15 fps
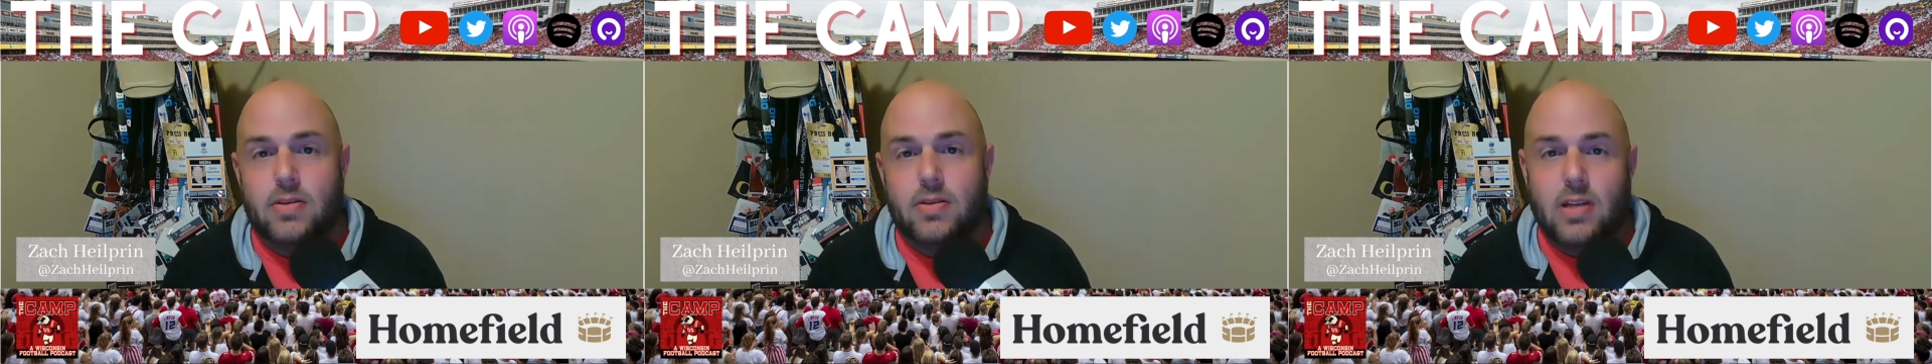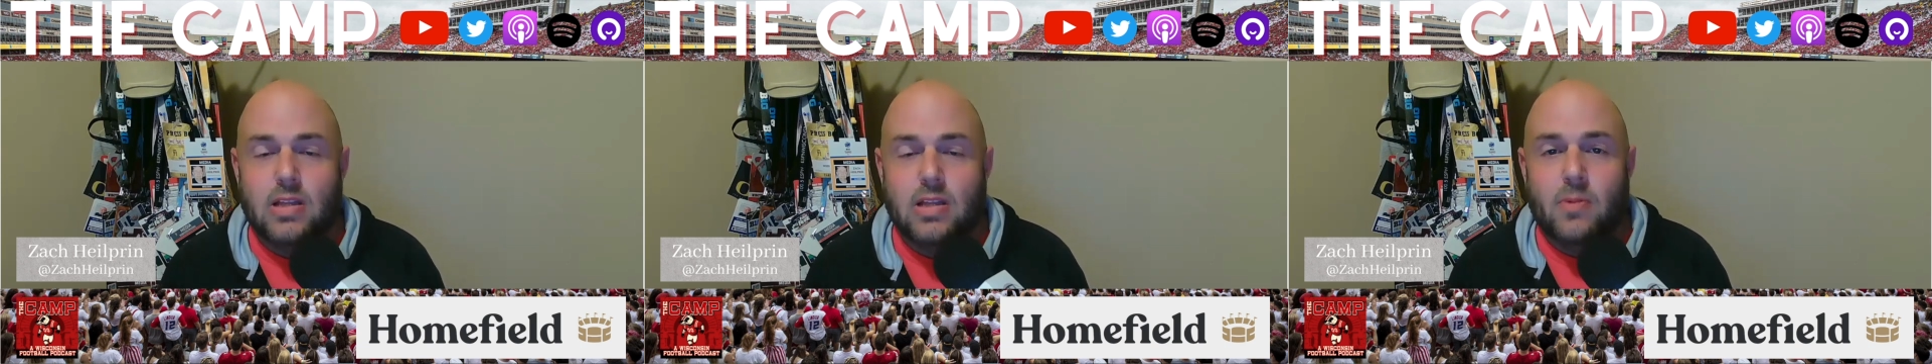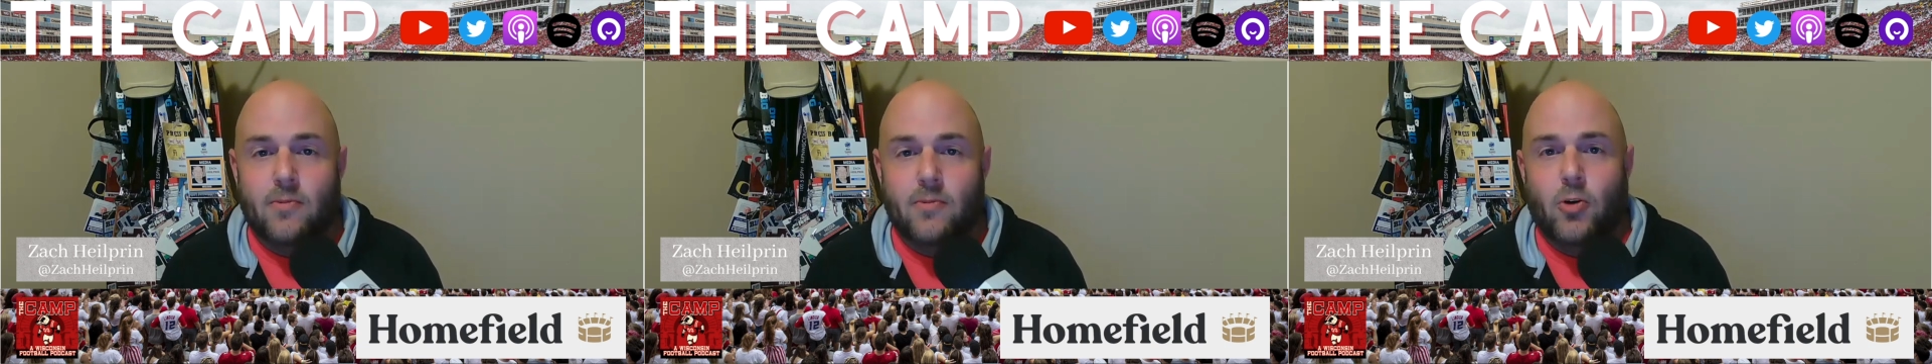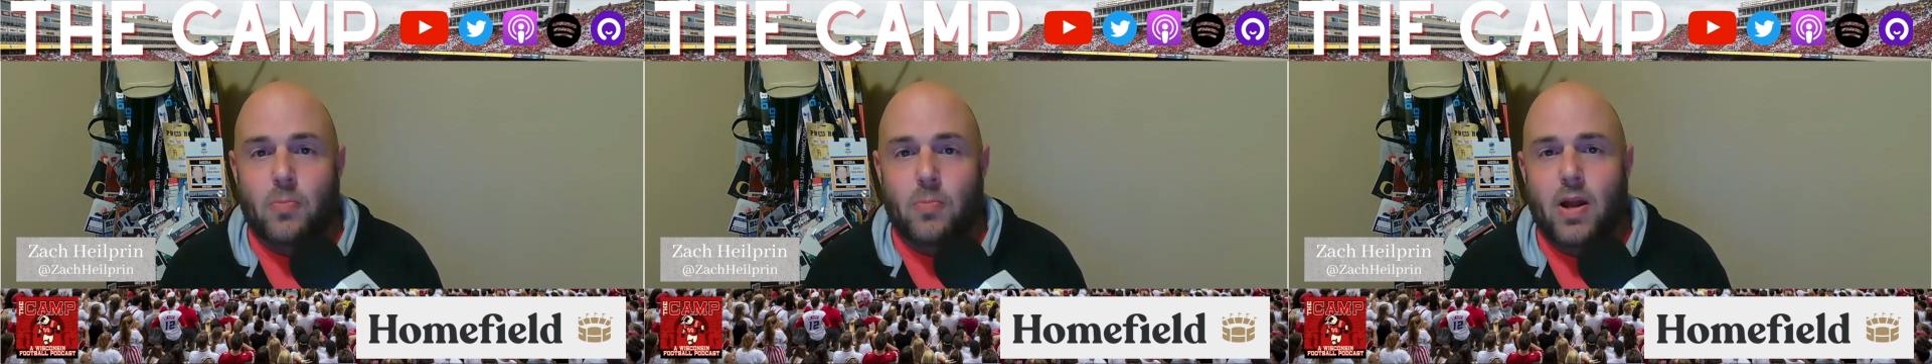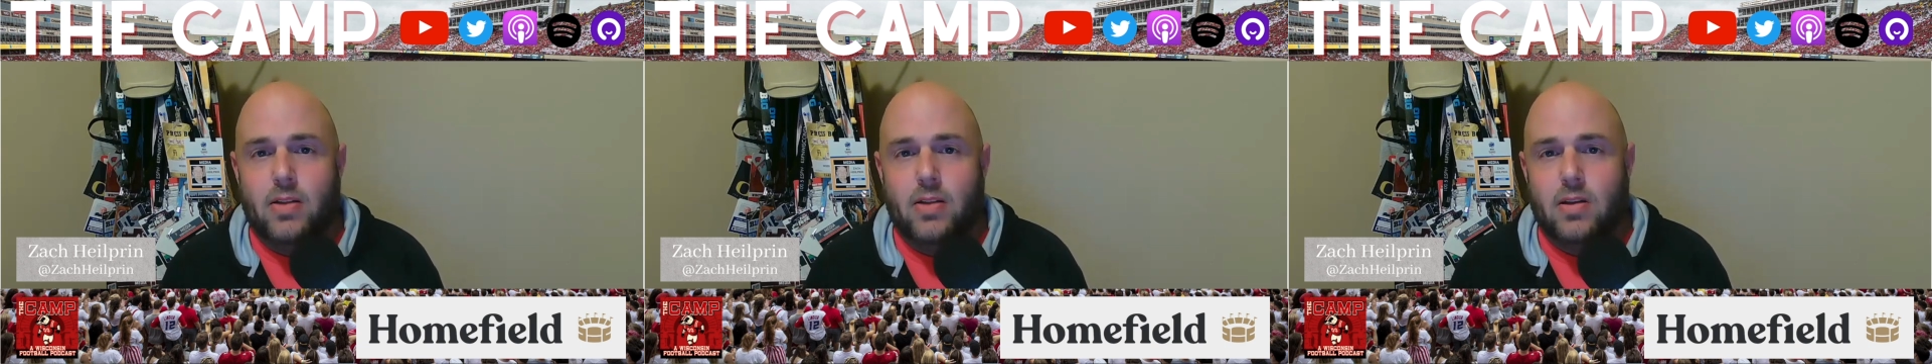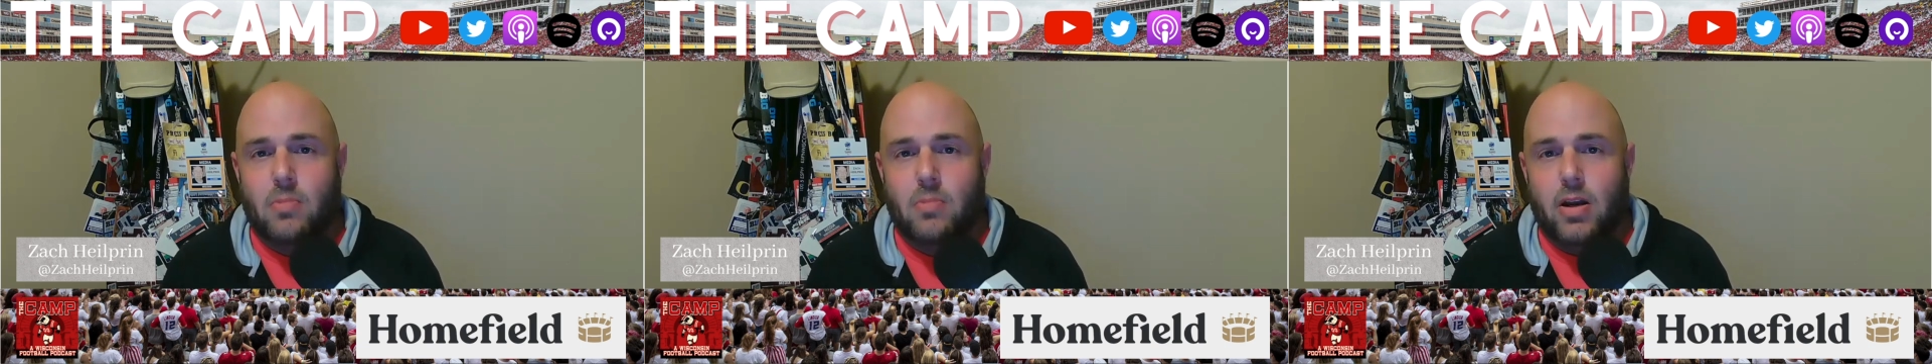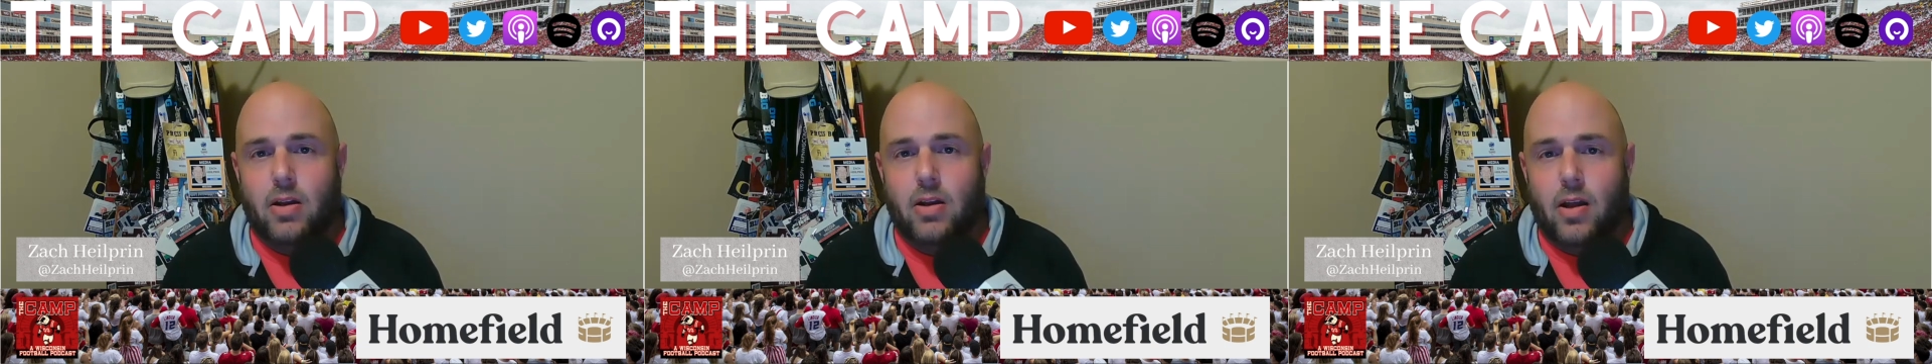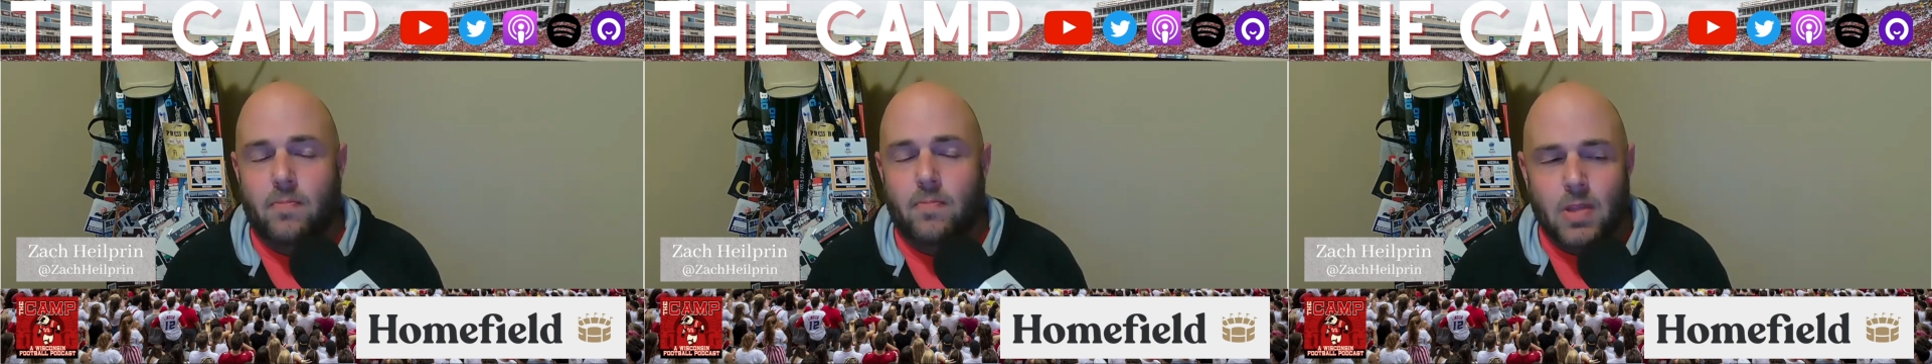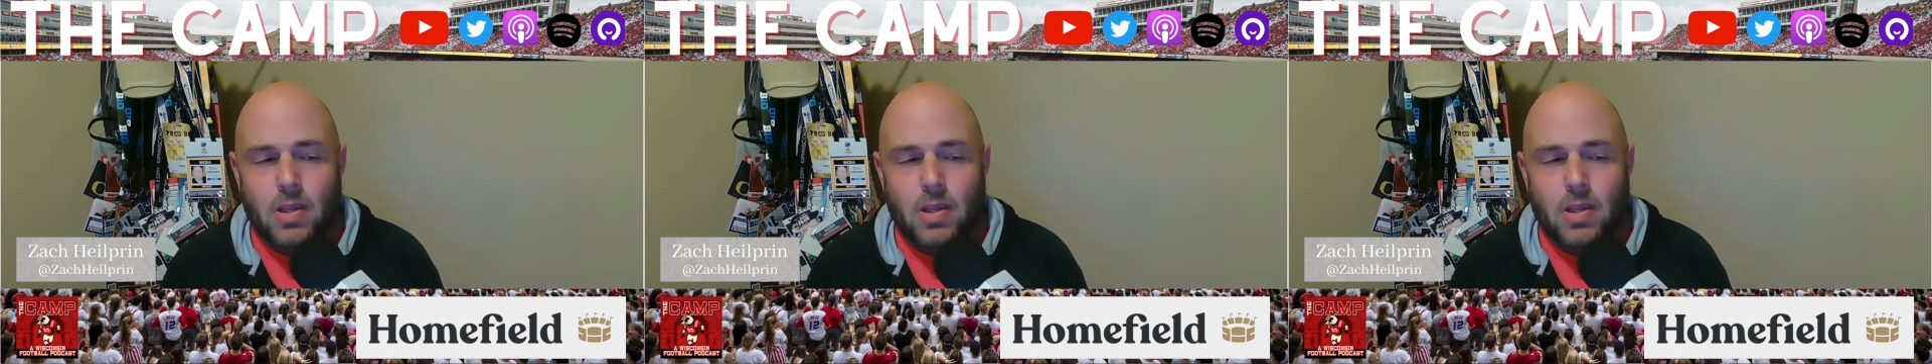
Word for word: see them in full pads on Monday night.